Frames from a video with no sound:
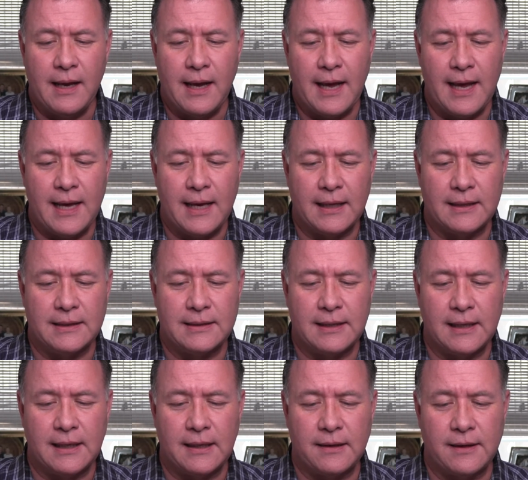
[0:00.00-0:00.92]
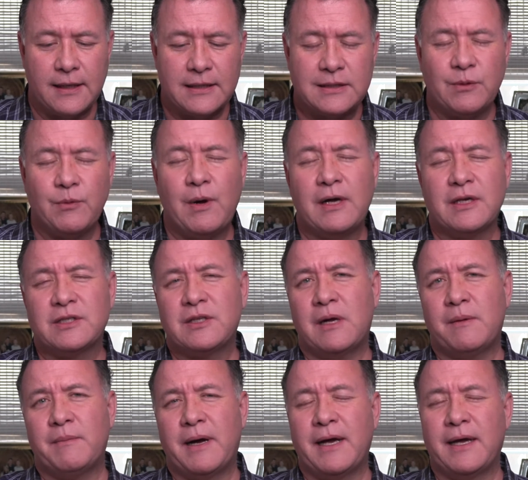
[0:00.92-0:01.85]
And uh, they say, well, it's
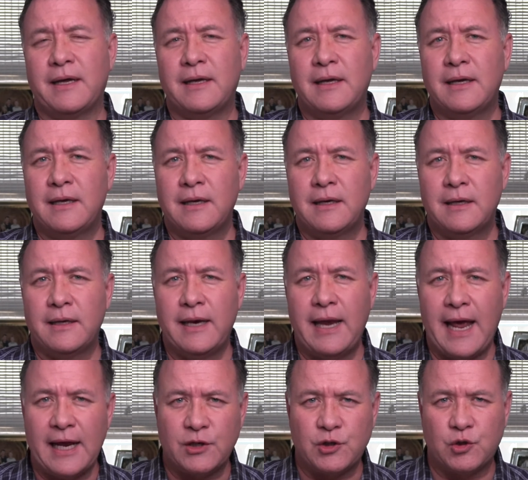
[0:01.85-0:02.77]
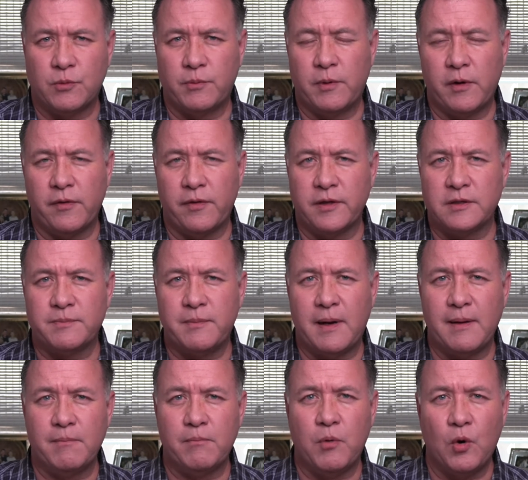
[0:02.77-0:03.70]
not my natural birth. It's
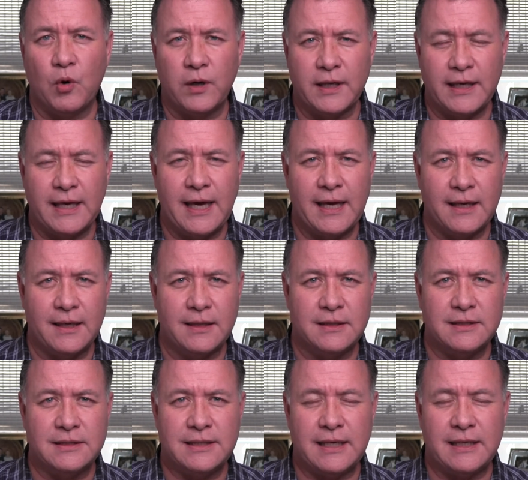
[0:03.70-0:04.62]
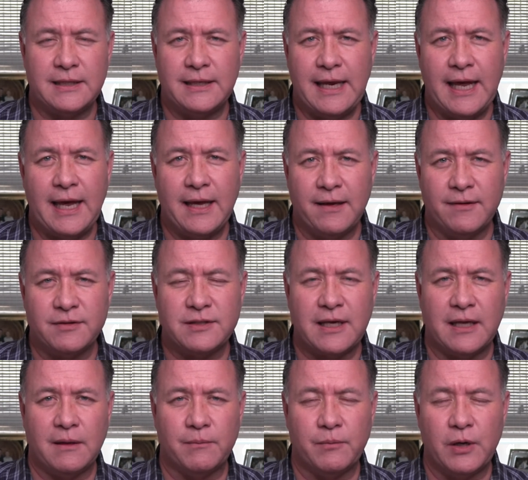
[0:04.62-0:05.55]
my born again set day of
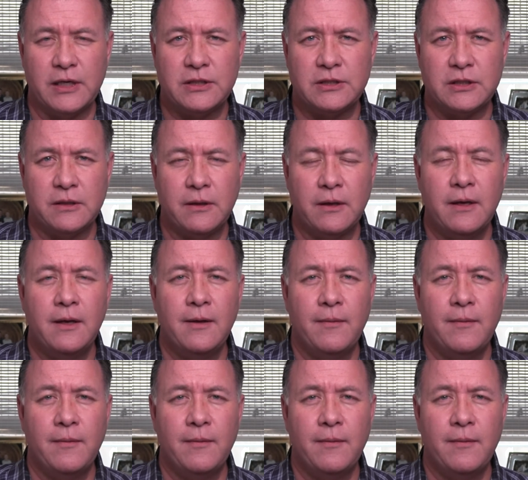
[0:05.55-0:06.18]
celebration.